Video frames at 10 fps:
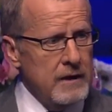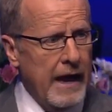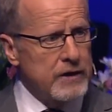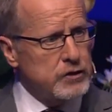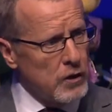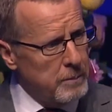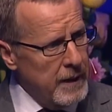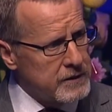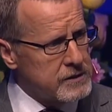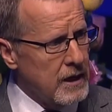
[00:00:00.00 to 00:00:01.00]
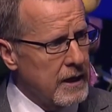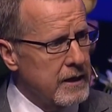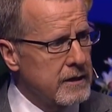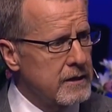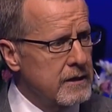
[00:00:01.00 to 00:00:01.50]
at your bedside
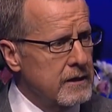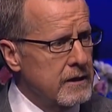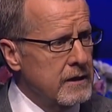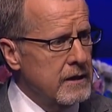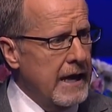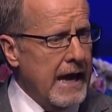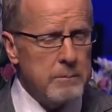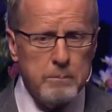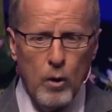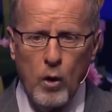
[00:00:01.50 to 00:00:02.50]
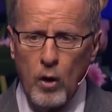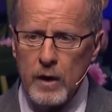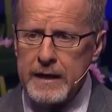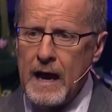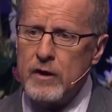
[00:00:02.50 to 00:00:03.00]
and
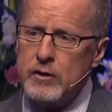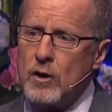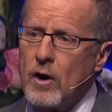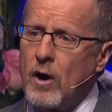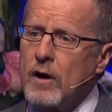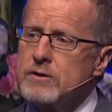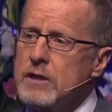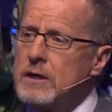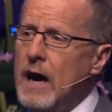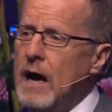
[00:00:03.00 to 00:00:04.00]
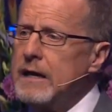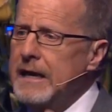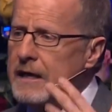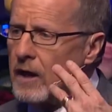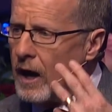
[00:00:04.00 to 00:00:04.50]
pouring out your heart to God
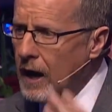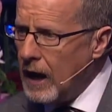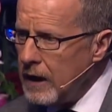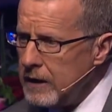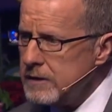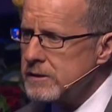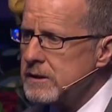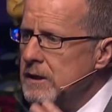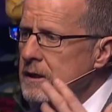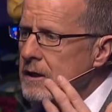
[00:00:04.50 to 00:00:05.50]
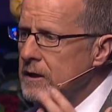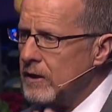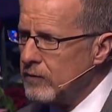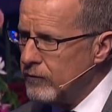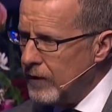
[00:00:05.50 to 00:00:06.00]
in honest
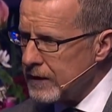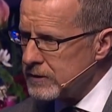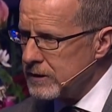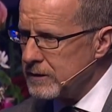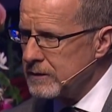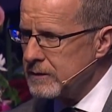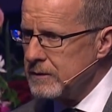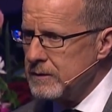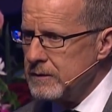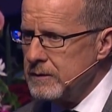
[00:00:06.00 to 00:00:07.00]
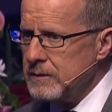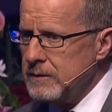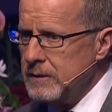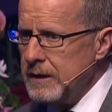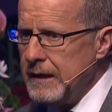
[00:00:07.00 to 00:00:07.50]
confession,
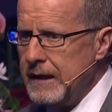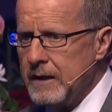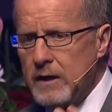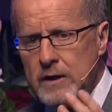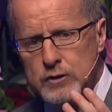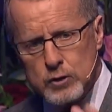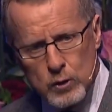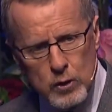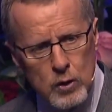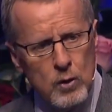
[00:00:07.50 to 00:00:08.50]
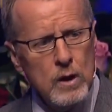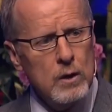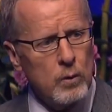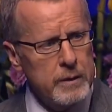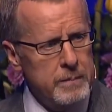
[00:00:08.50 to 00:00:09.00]
in true
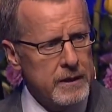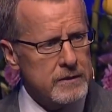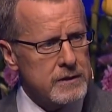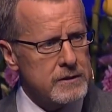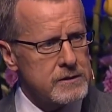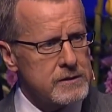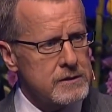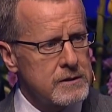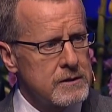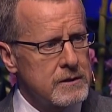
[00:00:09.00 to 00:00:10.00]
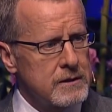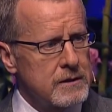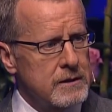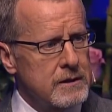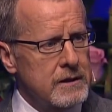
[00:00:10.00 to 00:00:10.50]
repentance,
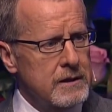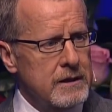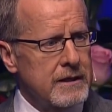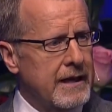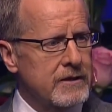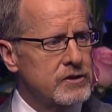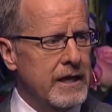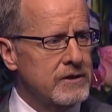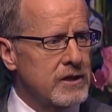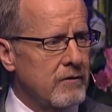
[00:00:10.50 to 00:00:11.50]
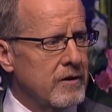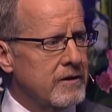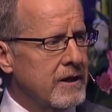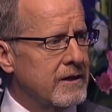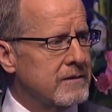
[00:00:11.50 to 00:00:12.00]
can change everything.